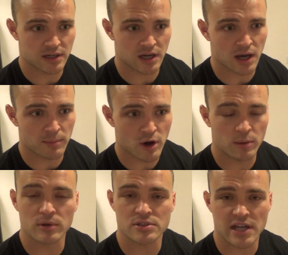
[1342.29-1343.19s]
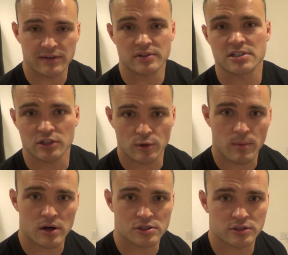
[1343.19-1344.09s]
almost every single
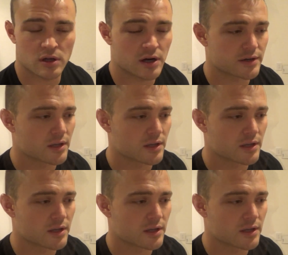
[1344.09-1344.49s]
martial art.